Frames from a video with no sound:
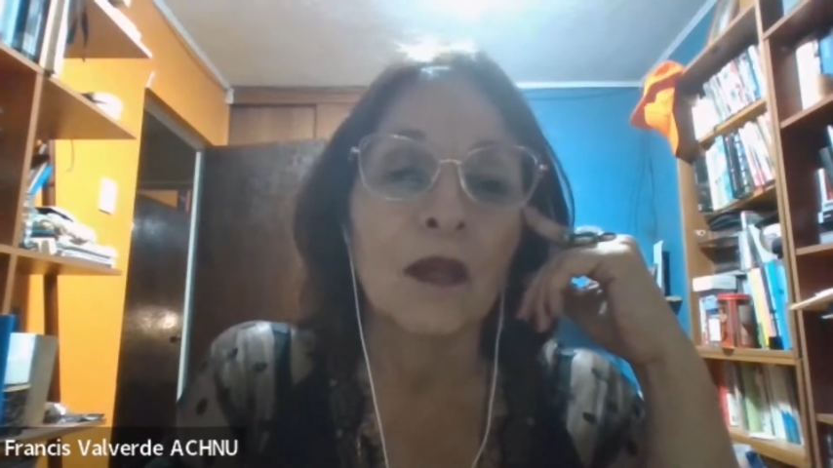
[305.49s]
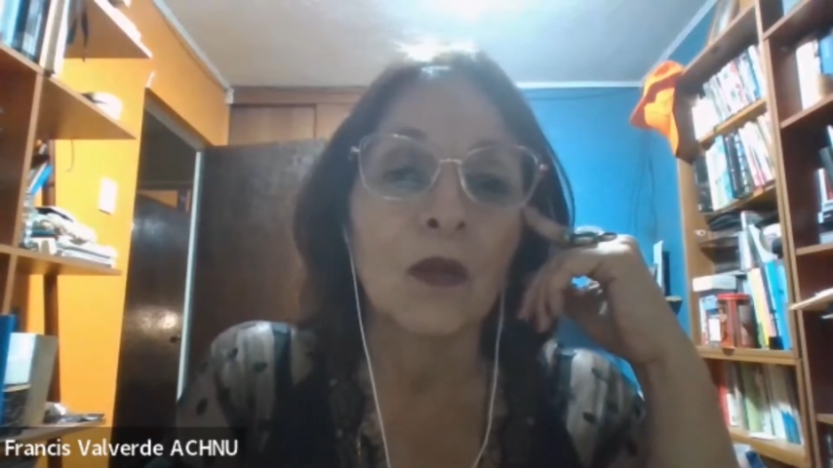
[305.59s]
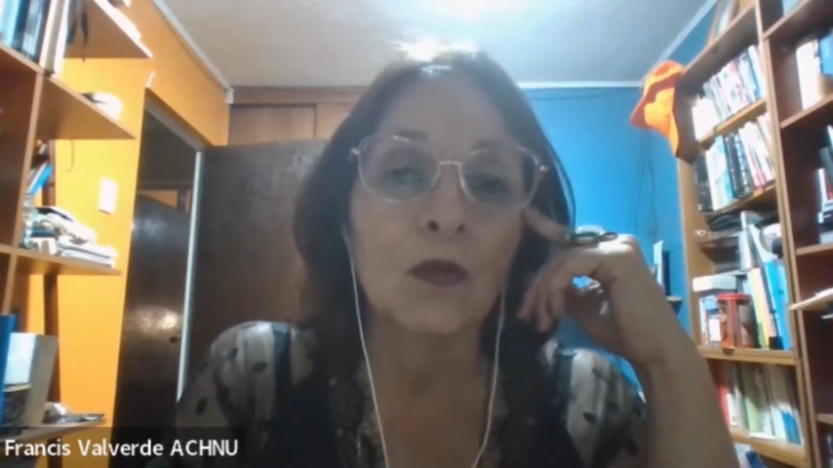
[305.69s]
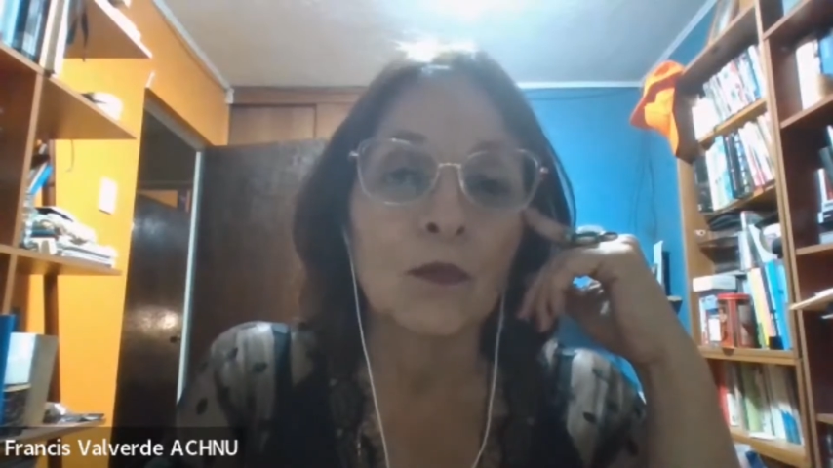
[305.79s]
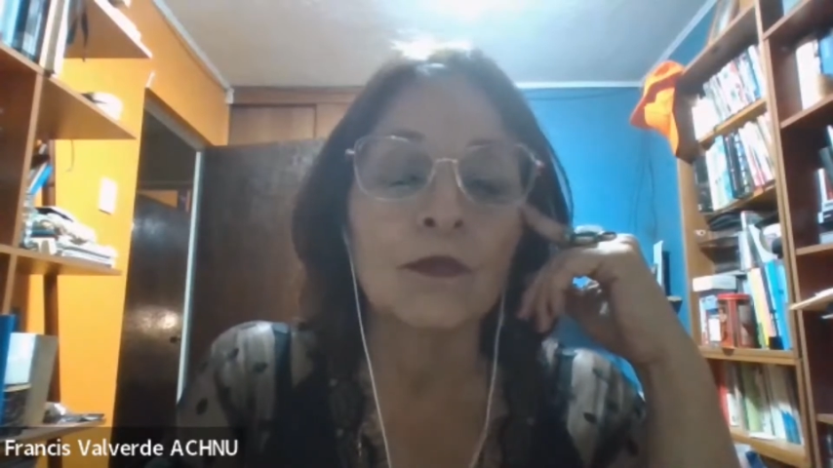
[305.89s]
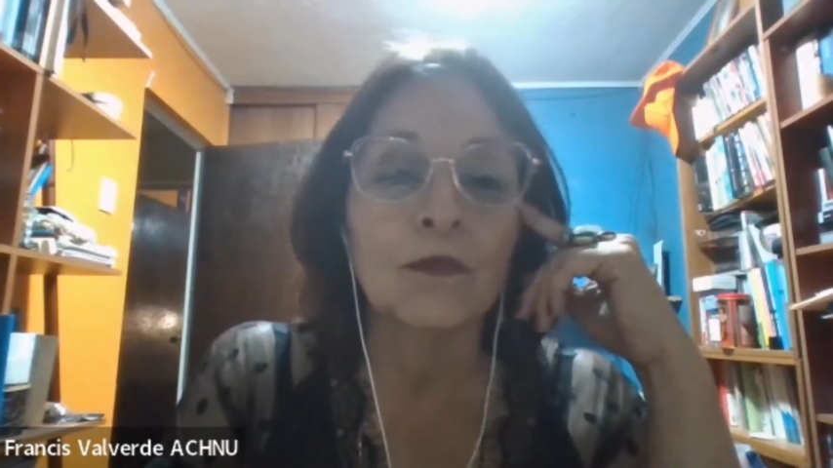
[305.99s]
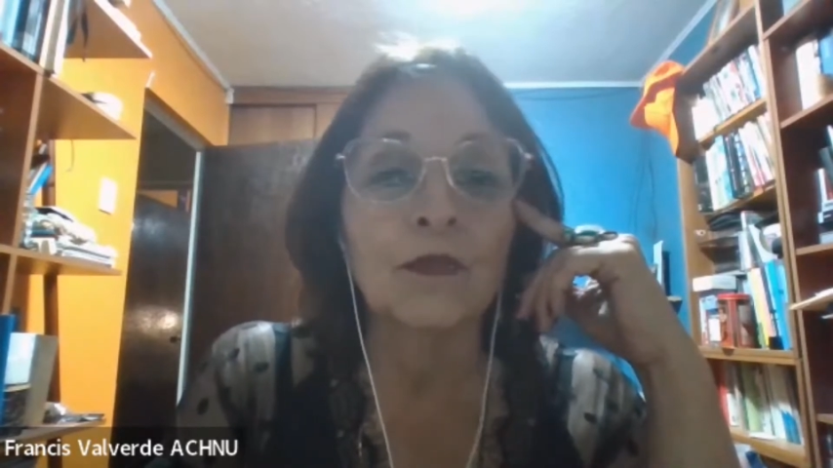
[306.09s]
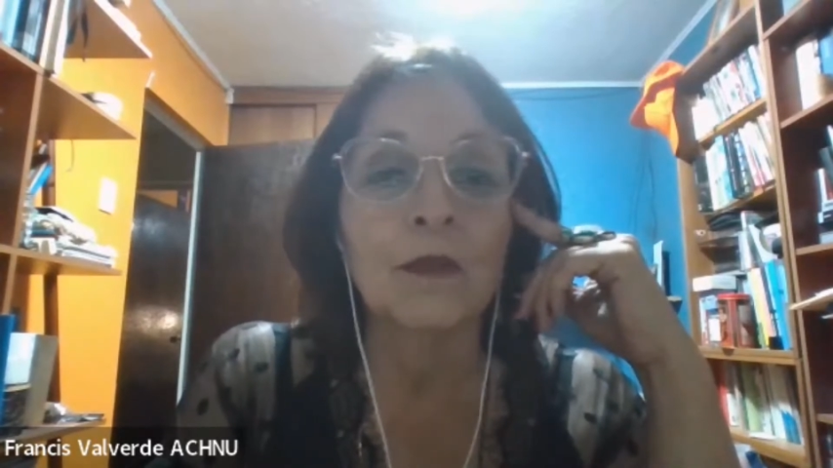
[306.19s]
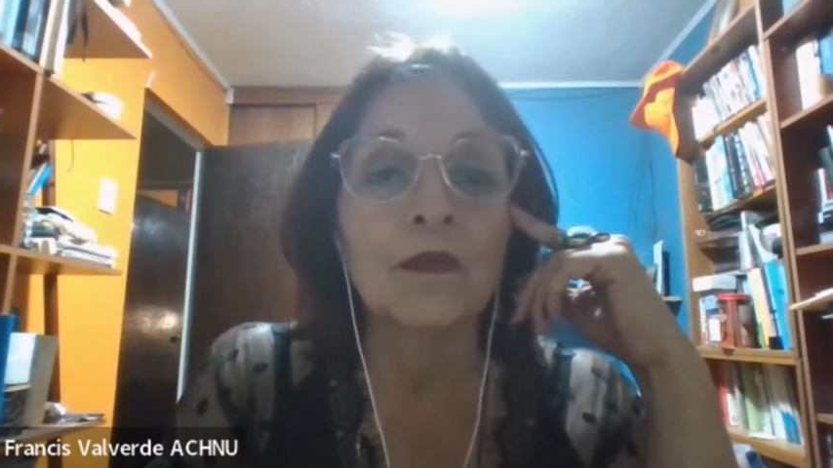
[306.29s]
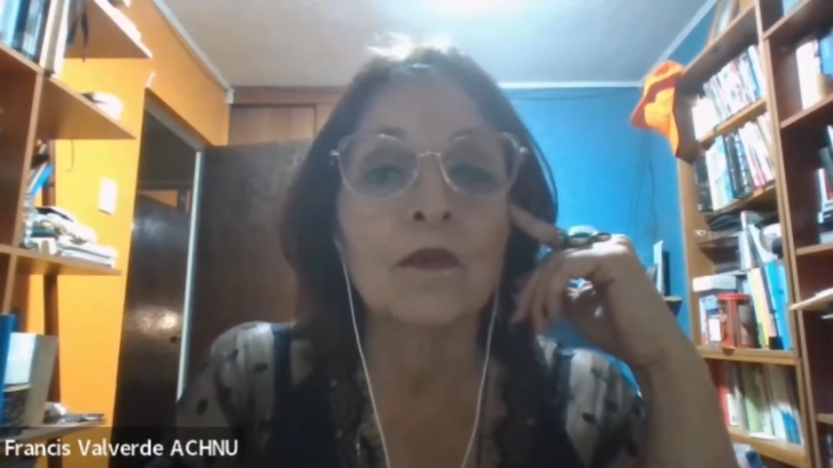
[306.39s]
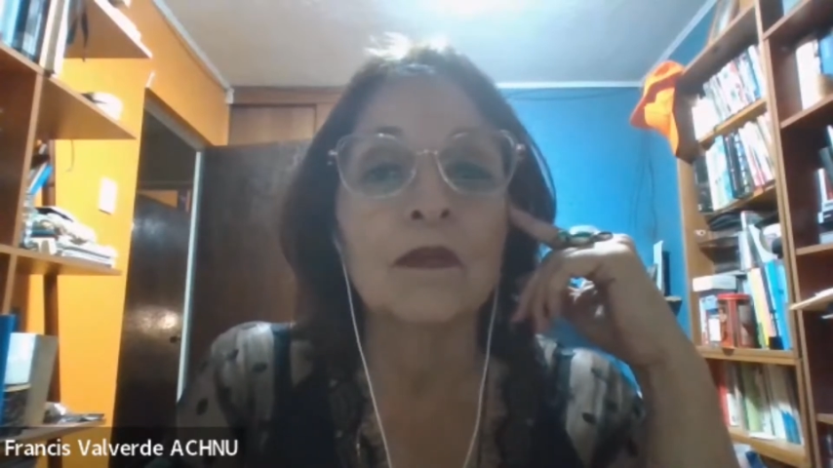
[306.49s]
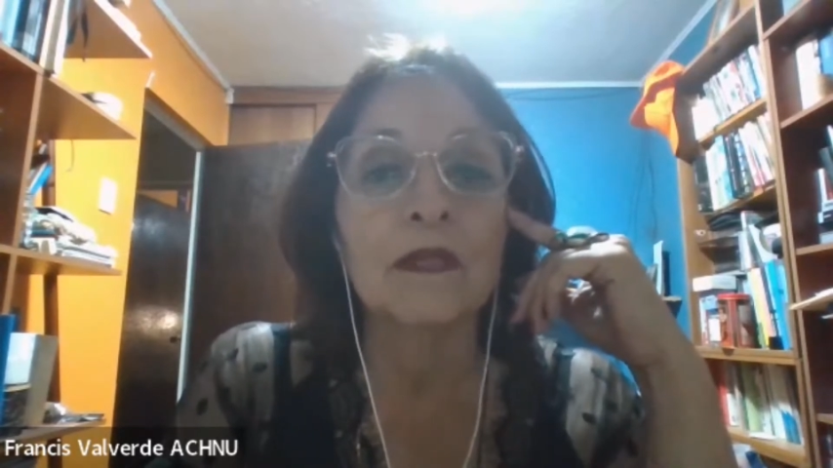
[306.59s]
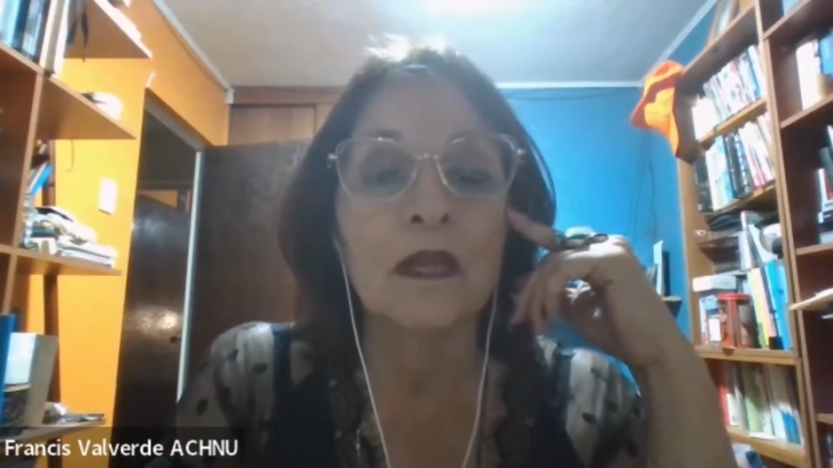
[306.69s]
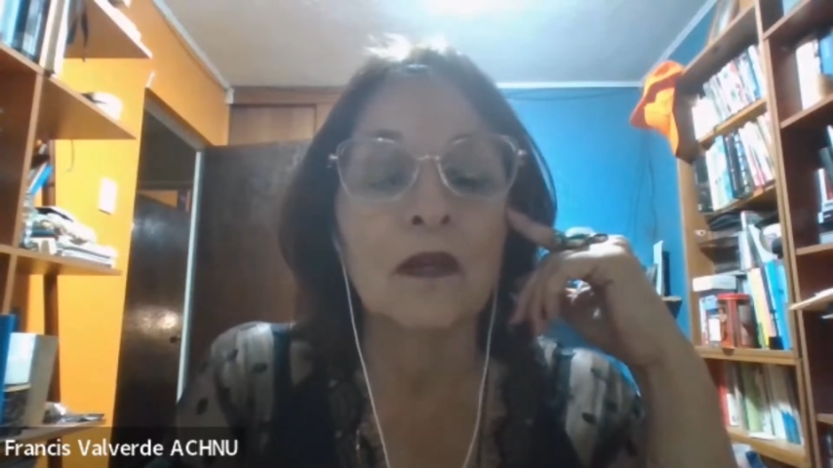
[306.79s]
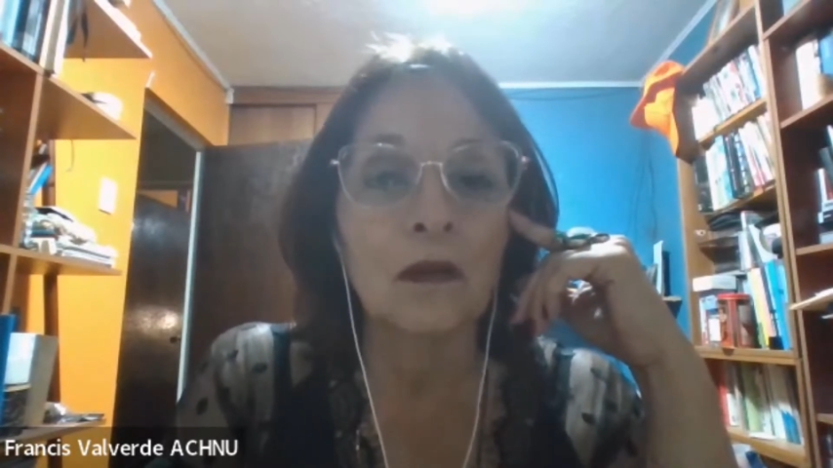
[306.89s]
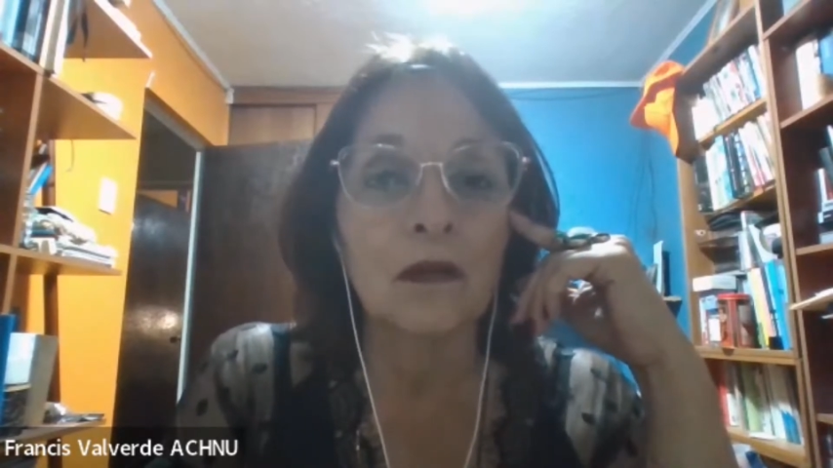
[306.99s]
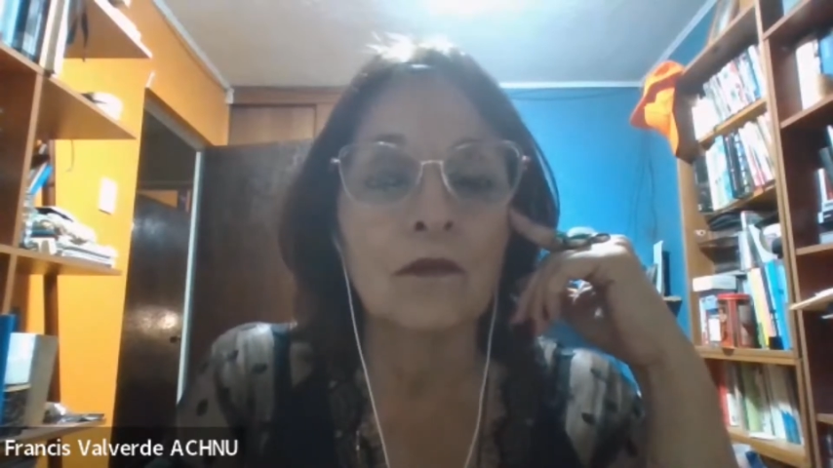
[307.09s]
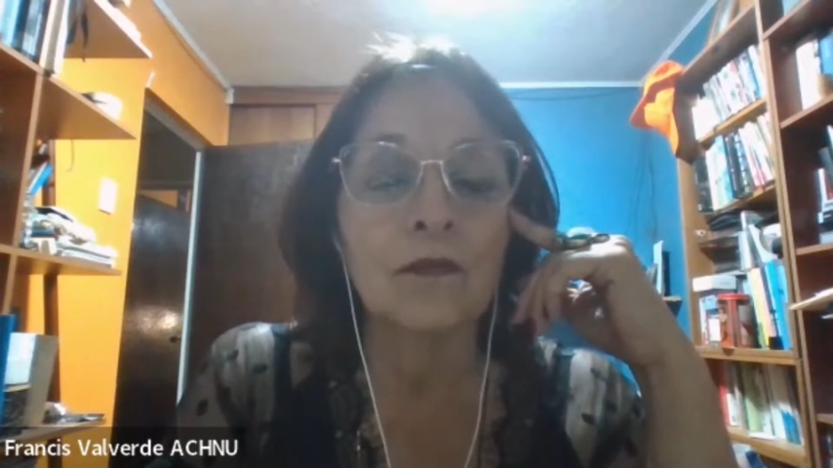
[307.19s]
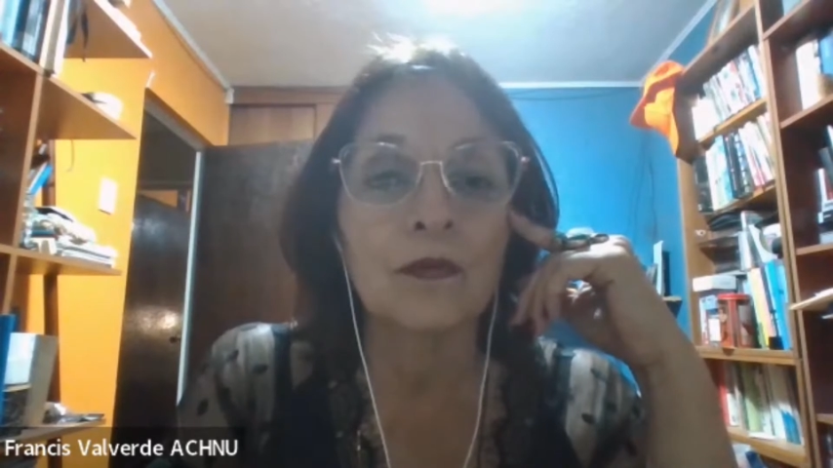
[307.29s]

groups of people with a lot of